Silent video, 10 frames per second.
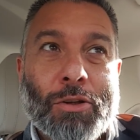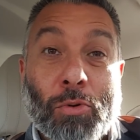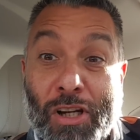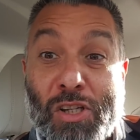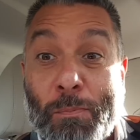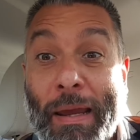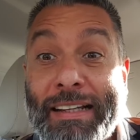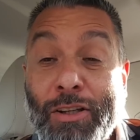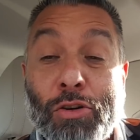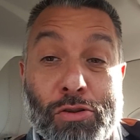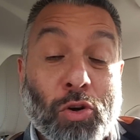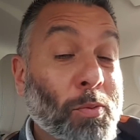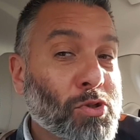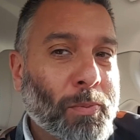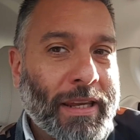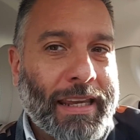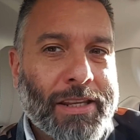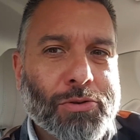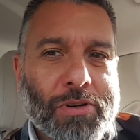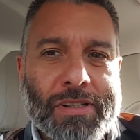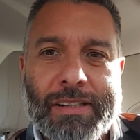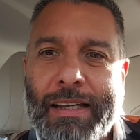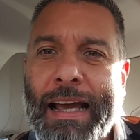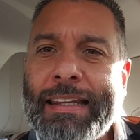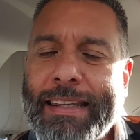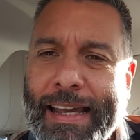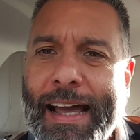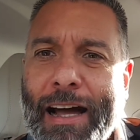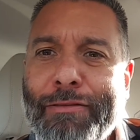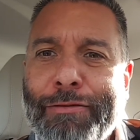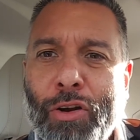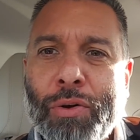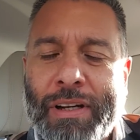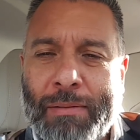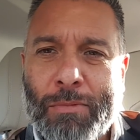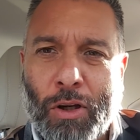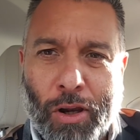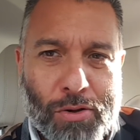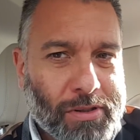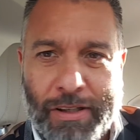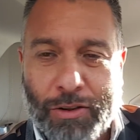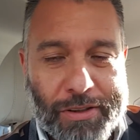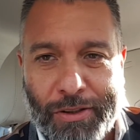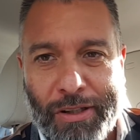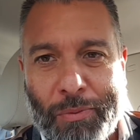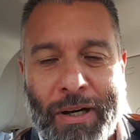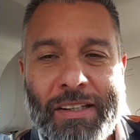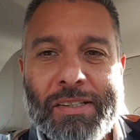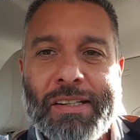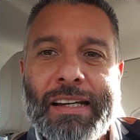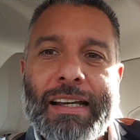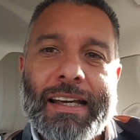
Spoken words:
will expect those clubs to be interested, and they are following him closely, not the only ones.